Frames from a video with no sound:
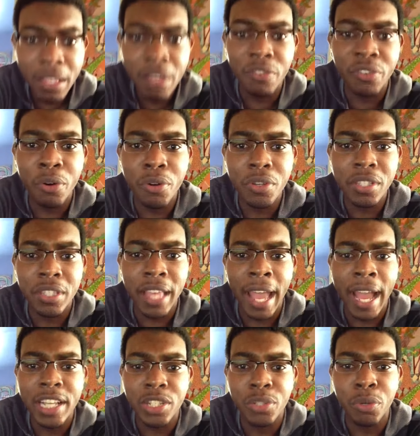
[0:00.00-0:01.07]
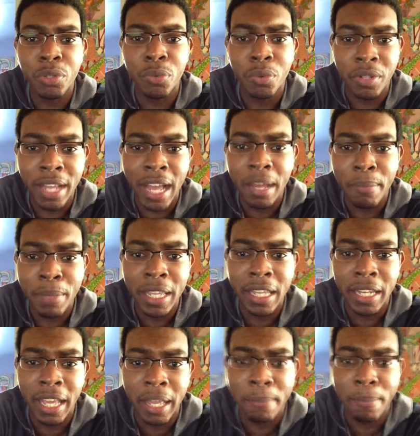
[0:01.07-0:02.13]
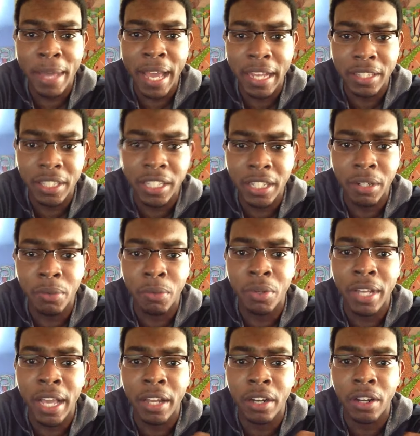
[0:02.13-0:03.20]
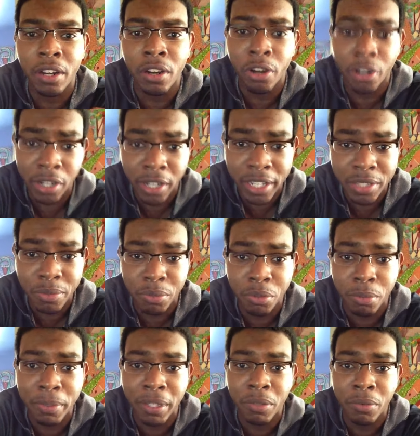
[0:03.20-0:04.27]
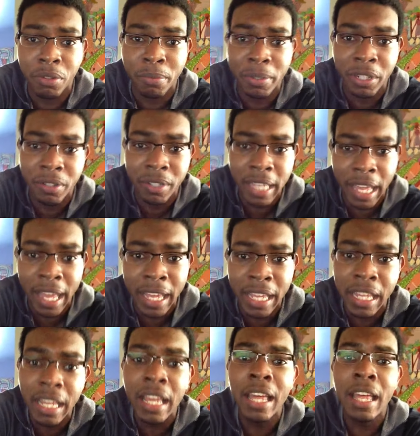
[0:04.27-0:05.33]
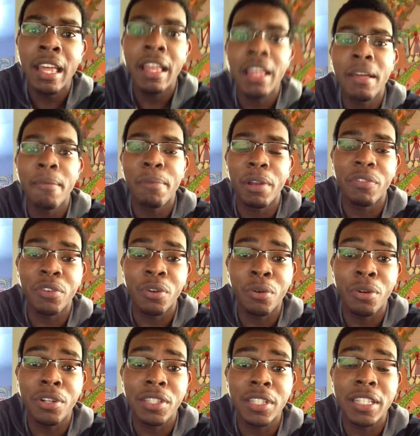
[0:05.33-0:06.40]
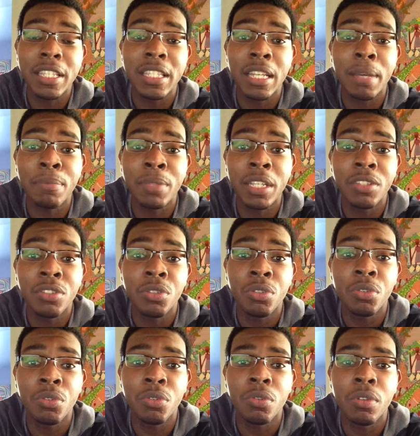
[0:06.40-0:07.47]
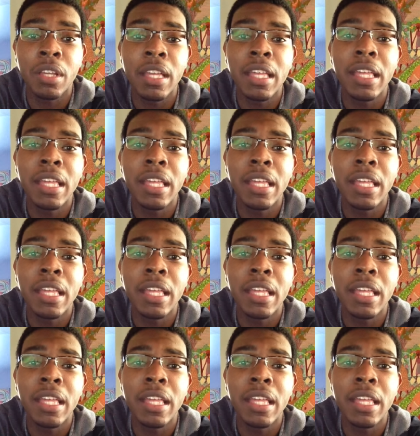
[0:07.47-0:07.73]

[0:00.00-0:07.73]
Of course, the asteroid will not make any impact here. It will not hurt us. We'll be okay. But of course, it's something to